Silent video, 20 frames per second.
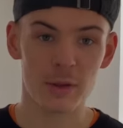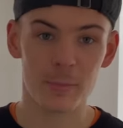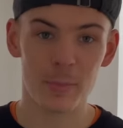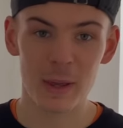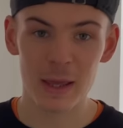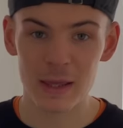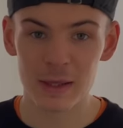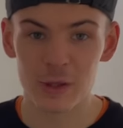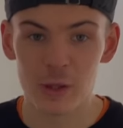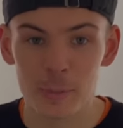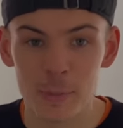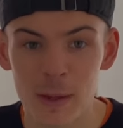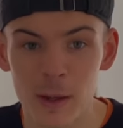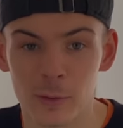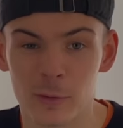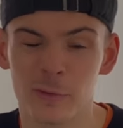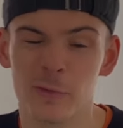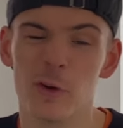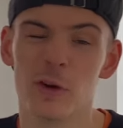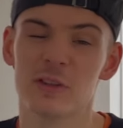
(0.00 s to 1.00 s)
the B&Q
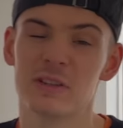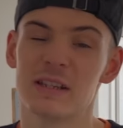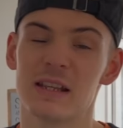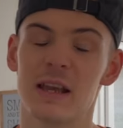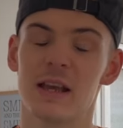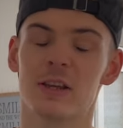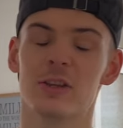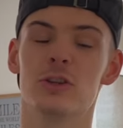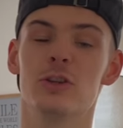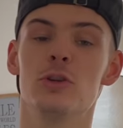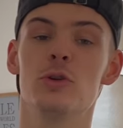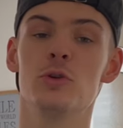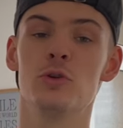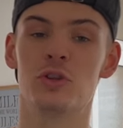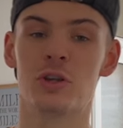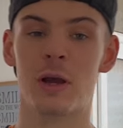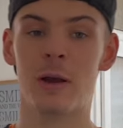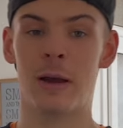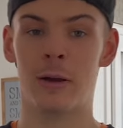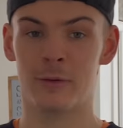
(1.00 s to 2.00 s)
pickups. Firstly, a huge
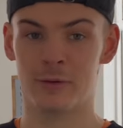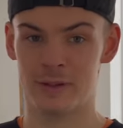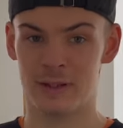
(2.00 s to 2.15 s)
shout out